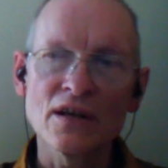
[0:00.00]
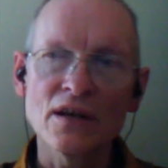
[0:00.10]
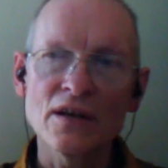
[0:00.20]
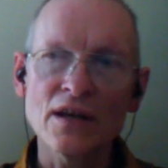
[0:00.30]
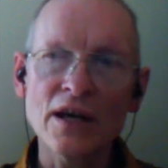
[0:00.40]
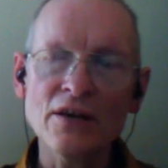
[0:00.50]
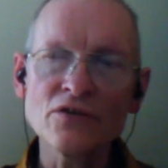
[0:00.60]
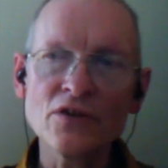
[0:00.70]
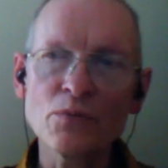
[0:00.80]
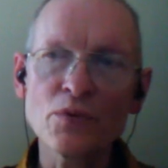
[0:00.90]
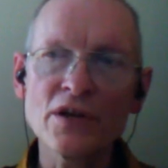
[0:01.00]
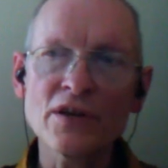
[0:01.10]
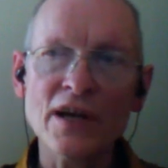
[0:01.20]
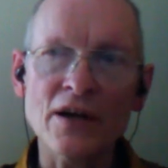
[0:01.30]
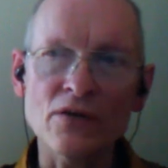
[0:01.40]
And as you
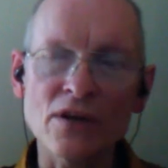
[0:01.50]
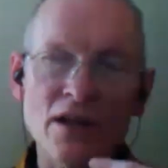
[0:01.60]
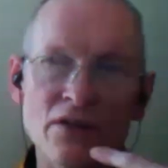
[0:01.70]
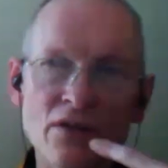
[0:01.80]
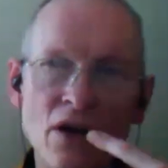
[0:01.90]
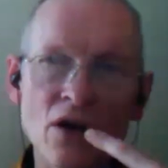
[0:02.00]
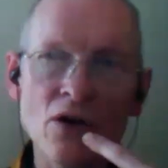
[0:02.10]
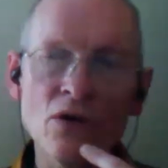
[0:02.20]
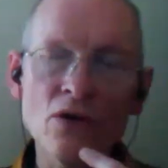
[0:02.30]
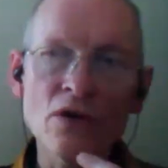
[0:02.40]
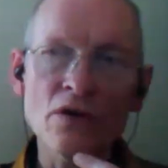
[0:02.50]
breathe out, let the whole